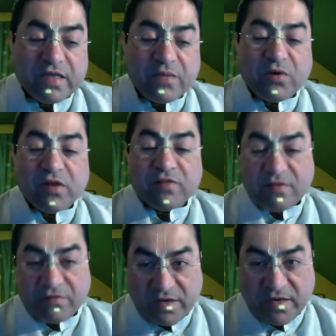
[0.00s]
in the process
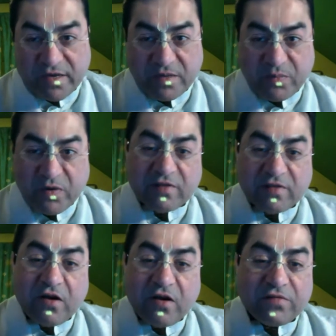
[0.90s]
of cooking, in the
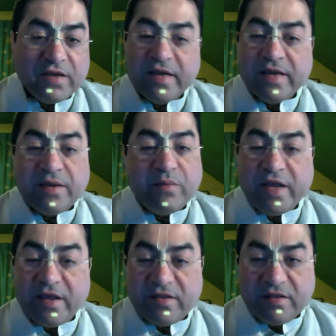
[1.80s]
process of
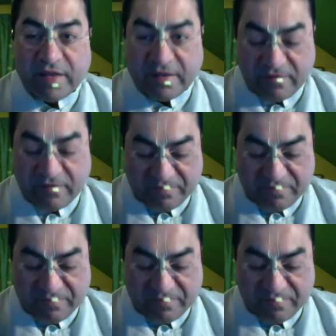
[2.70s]
many other things.